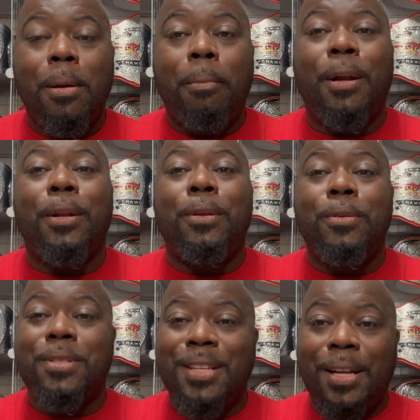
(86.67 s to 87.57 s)
but a new
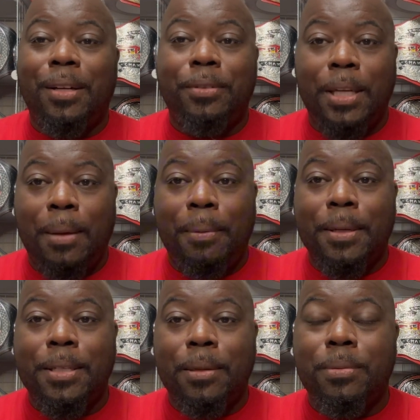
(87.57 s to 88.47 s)
set of
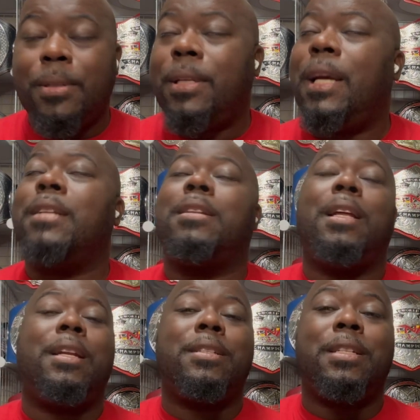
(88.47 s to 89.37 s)
championships. Yes,
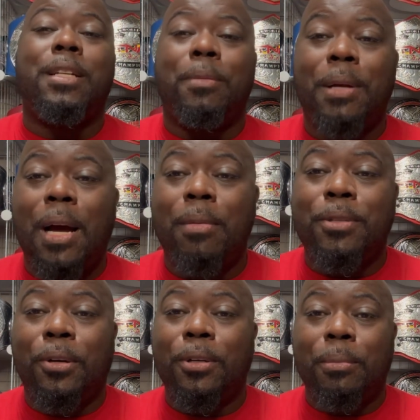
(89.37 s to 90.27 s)
ladies and gentlemen, I'm
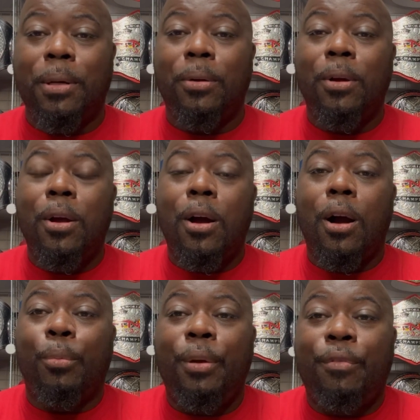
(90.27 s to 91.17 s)
talking about
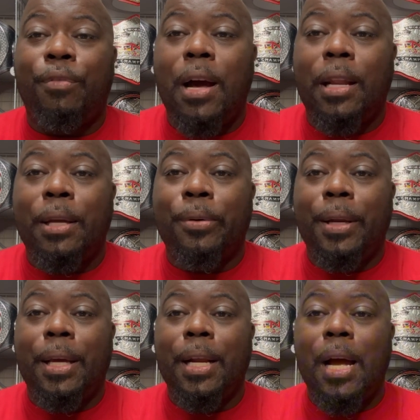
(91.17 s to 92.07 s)
are we finally going to
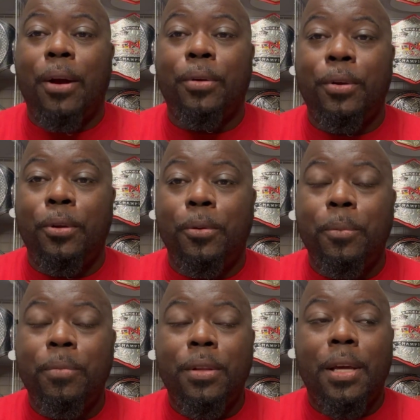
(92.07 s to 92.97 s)
get our new
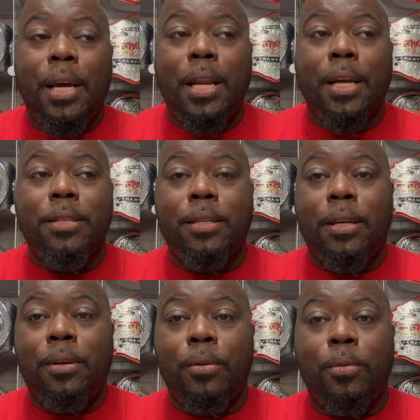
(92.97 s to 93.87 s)

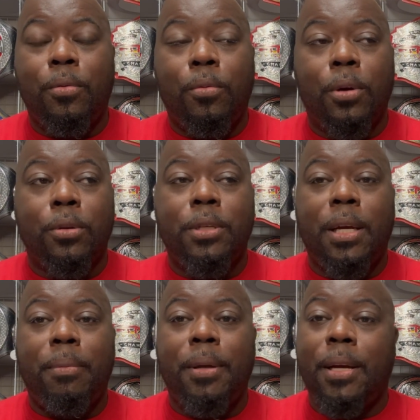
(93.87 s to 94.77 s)
NXT World
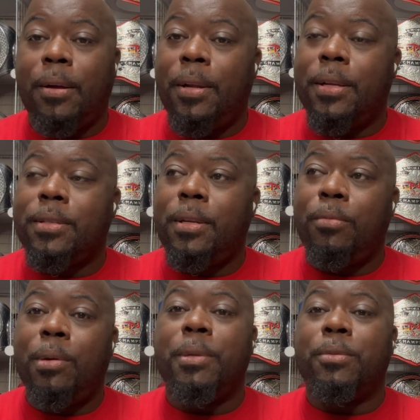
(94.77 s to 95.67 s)
Champion and our NXT
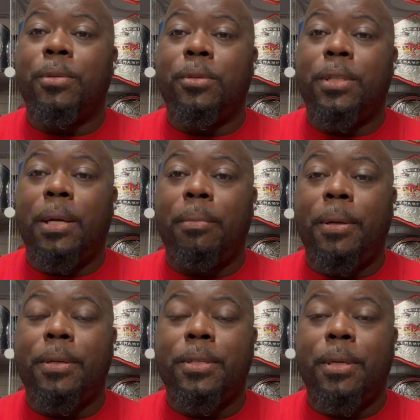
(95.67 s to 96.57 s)
Women's World
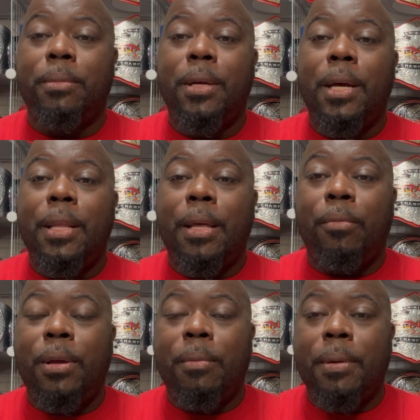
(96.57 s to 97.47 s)
Championship that
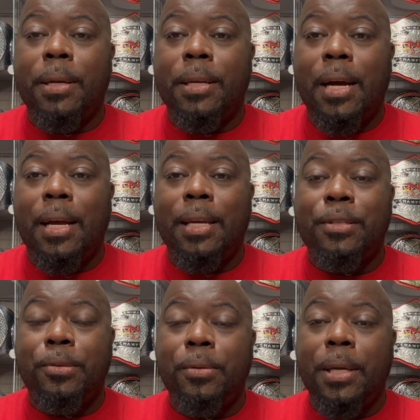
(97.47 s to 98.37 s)
we have been dying
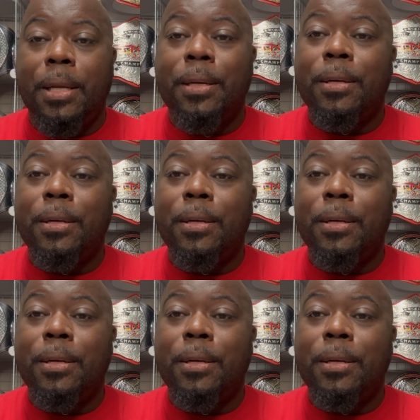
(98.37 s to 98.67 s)
to get?